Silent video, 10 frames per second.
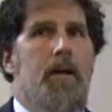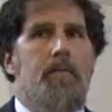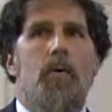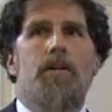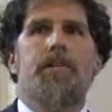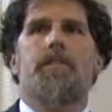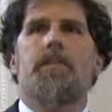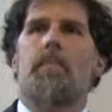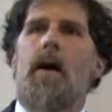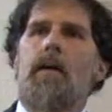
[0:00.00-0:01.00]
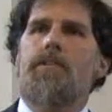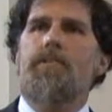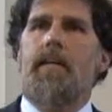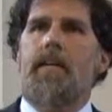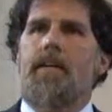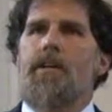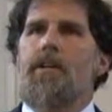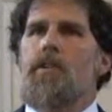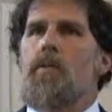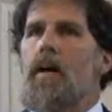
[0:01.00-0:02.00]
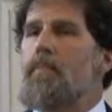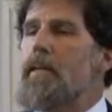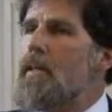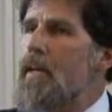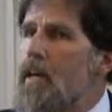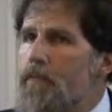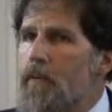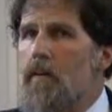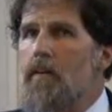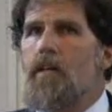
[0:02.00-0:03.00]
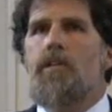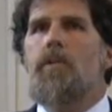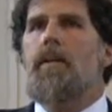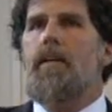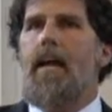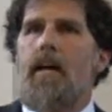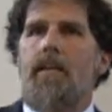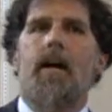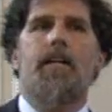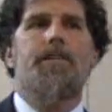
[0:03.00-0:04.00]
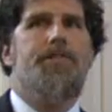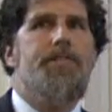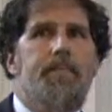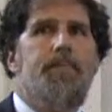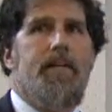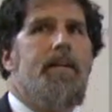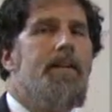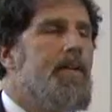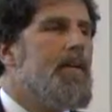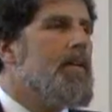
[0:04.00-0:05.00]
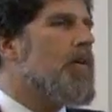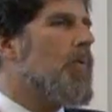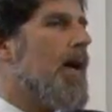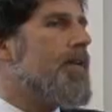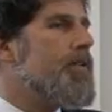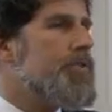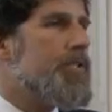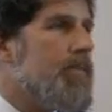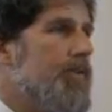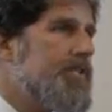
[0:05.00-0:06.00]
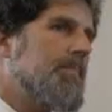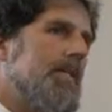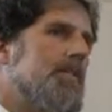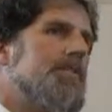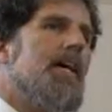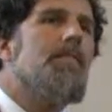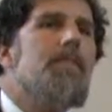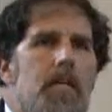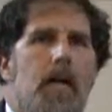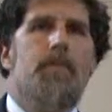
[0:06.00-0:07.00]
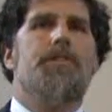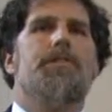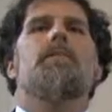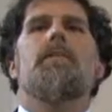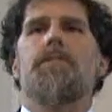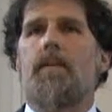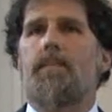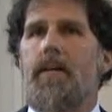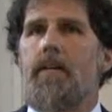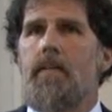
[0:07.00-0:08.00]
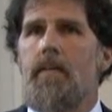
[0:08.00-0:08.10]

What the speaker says: of course, in a democracy, you have to be careful. You cannot simply go out and do civil disobedience every time you disagree with something,